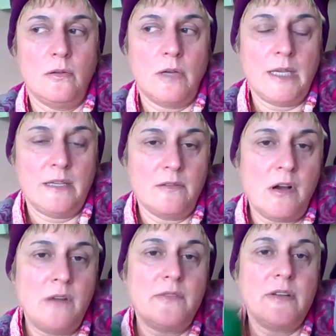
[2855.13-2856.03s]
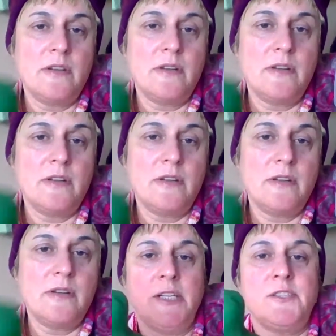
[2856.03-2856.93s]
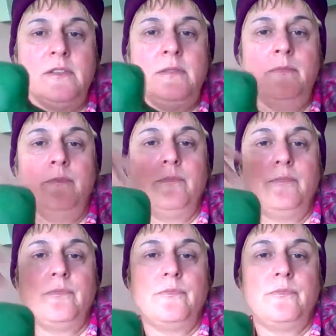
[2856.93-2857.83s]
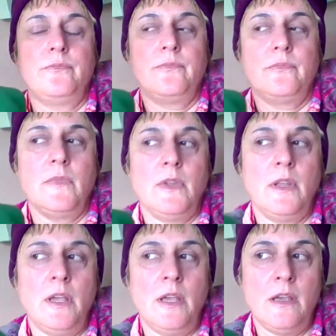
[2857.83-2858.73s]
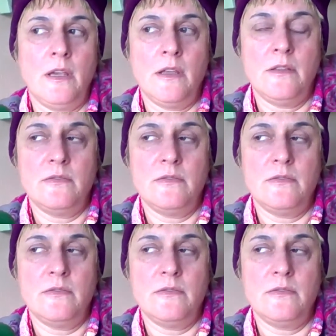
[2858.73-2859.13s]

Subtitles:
I can offer this information, and